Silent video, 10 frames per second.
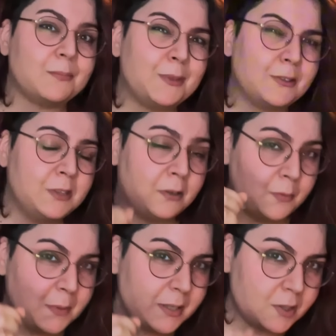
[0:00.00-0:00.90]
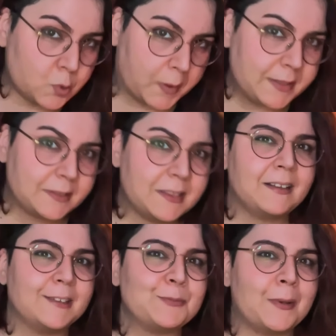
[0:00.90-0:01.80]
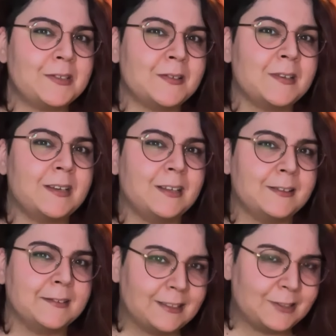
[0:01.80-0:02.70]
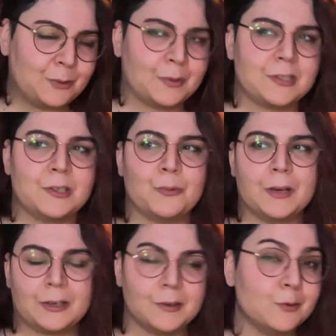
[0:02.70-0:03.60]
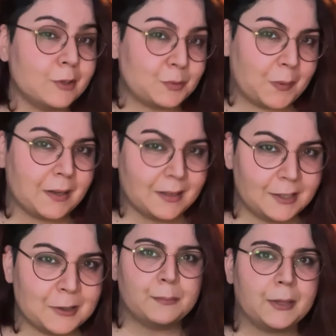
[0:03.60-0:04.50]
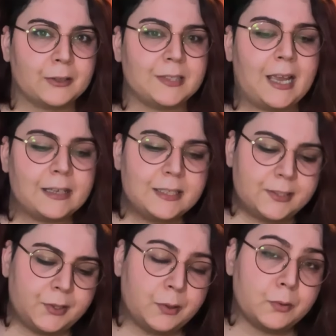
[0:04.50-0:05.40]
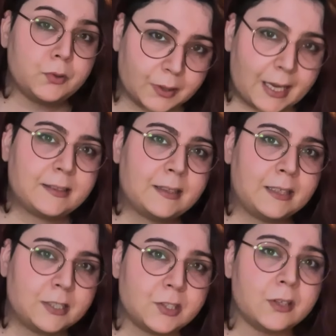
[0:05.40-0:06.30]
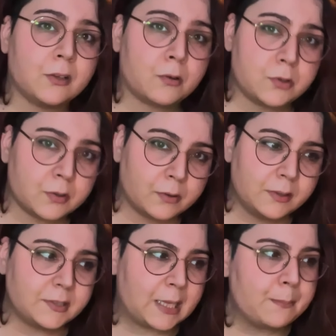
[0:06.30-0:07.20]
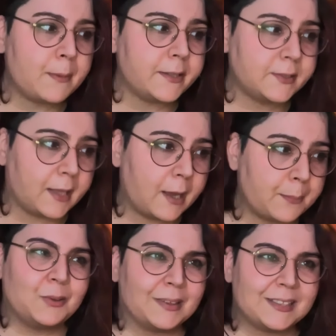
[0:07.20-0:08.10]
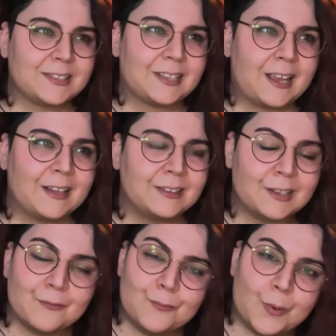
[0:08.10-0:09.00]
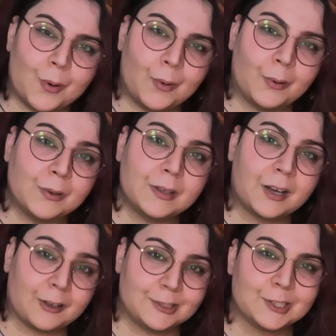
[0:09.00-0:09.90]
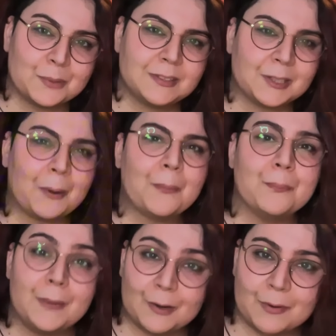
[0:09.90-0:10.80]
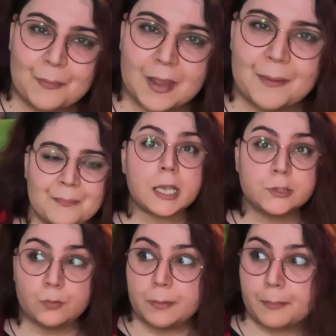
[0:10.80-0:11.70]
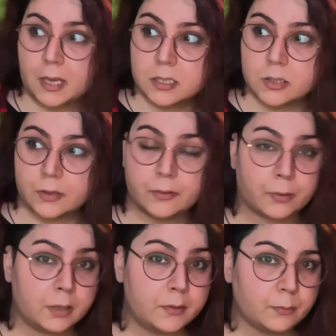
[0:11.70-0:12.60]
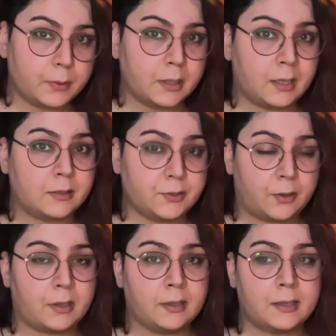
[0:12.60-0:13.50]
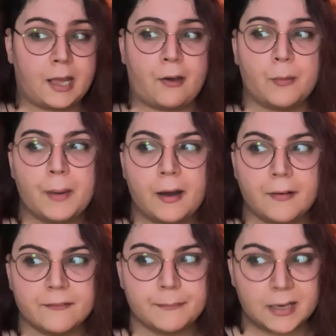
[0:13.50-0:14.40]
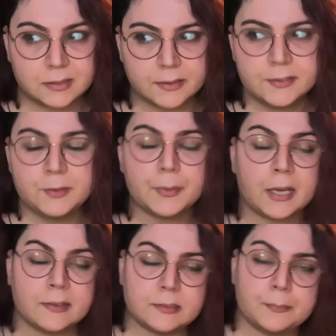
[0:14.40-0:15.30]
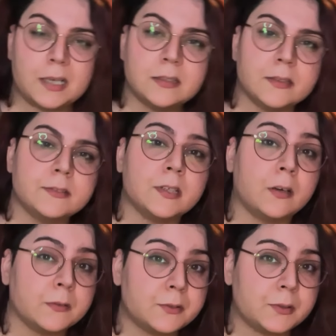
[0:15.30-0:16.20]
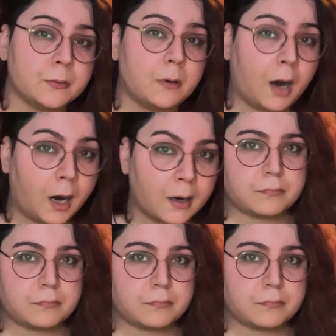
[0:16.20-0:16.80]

because it could be interesting, especially in a situation we are going to explain later, because I need you to get each notion step by step to understand the whole concept. So bear with me. As we mentioned rivers, we are talking now about mountains because mountains also are